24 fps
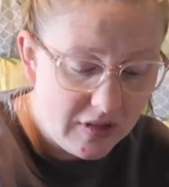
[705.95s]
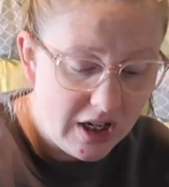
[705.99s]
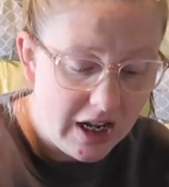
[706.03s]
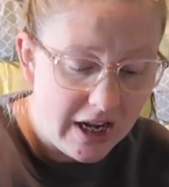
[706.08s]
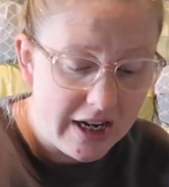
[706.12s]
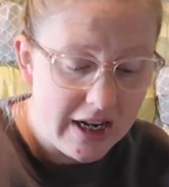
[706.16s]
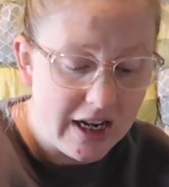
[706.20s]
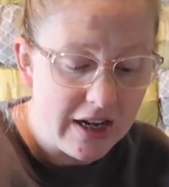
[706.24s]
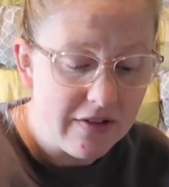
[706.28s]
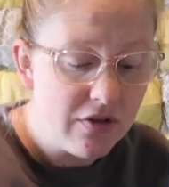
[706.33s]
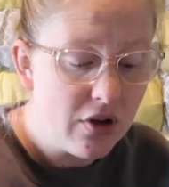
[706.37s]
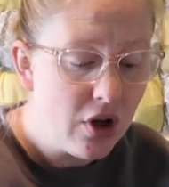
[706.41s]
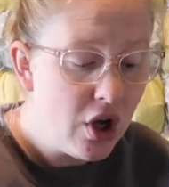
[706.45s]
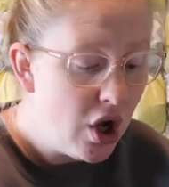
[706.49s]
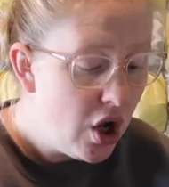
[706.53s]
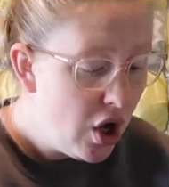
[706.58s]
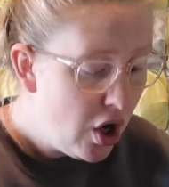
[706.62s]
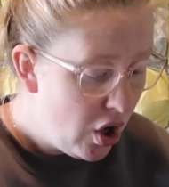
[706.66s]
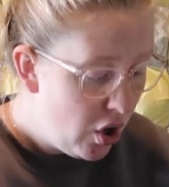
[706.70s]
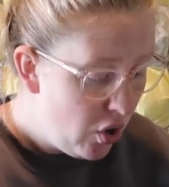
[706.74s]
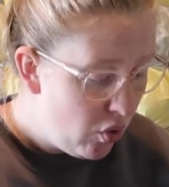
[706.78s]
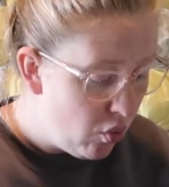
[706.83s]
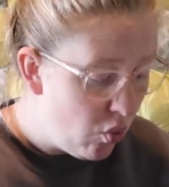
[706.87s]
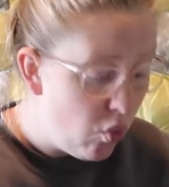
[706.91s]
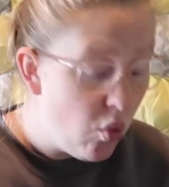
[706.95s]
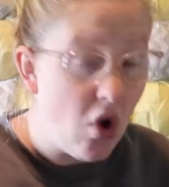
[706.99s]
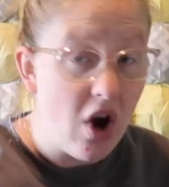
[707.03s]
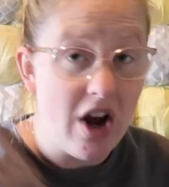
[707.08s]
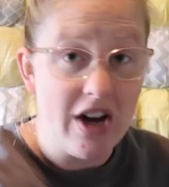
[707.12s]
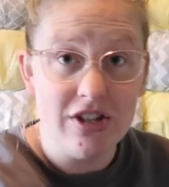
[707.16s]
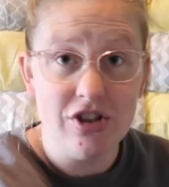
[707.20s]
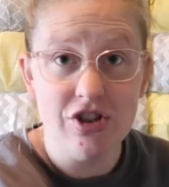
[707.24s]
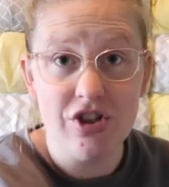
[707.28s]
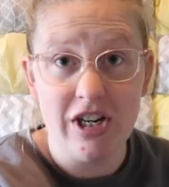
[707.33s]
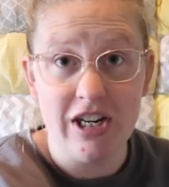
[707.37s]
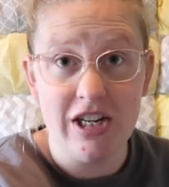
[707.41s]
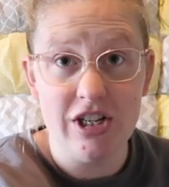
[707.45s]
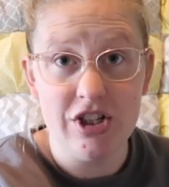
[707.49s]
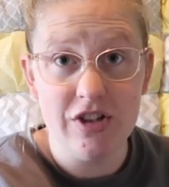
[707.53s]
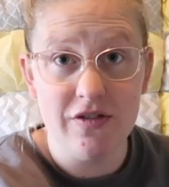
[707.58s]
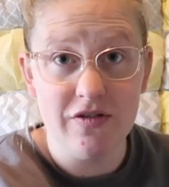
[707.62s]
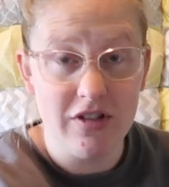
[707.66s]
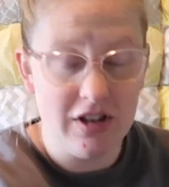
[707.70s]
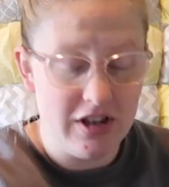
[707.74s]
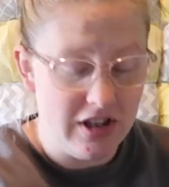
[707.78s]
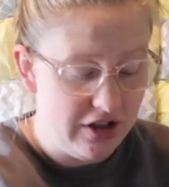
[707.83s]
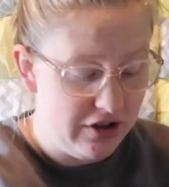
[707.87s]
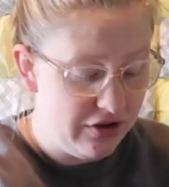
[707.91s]
I have one change
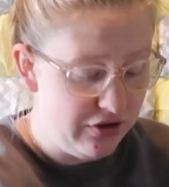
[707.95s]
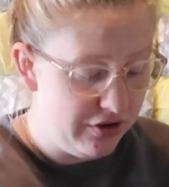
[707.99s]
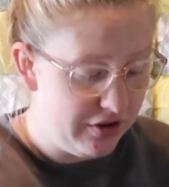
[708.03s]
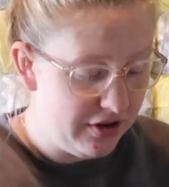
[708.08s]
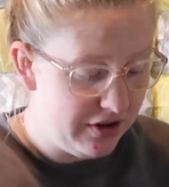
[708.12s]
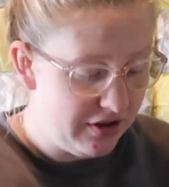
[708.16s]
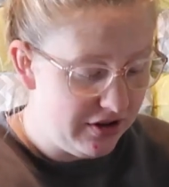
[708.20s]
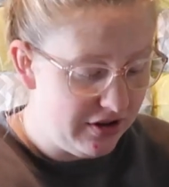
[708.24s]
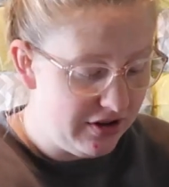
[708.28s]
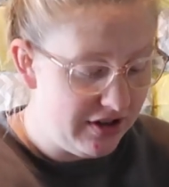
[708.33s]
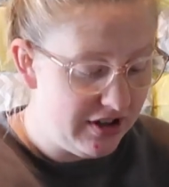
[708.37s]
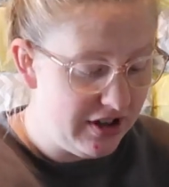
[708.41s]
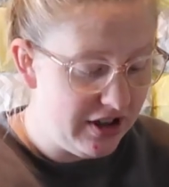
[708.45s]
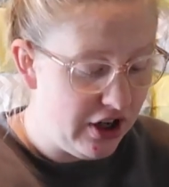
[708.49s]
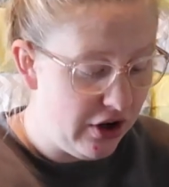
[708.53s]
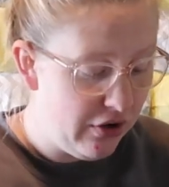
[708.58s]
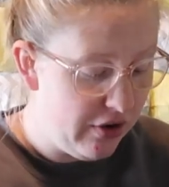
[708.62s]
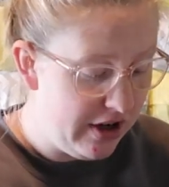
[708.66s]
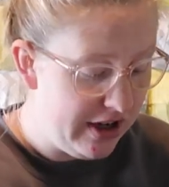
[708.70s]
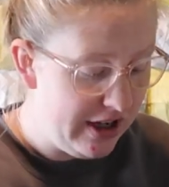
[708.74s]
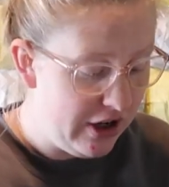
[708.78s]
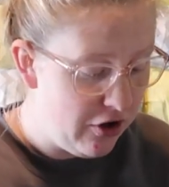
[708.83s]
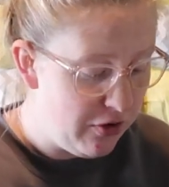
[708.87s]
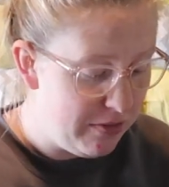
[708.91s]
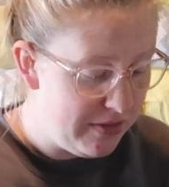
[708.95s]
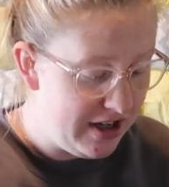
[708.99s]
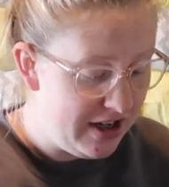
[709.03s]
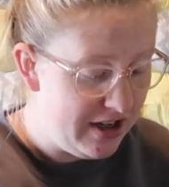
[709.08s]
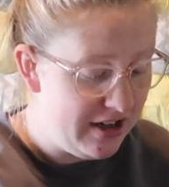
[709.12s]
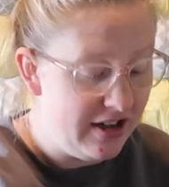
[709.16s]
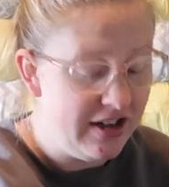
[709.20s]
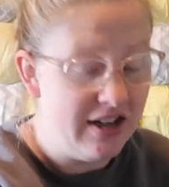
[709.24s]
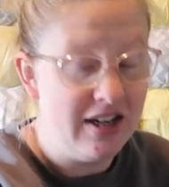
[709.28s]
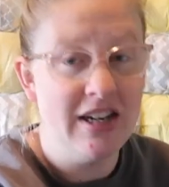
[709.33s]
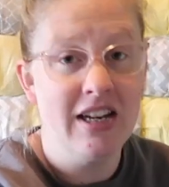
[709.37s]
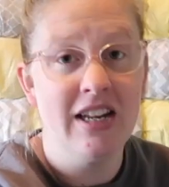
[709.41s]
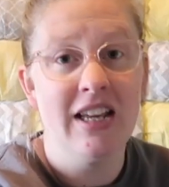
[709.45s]
of clothes to go home in.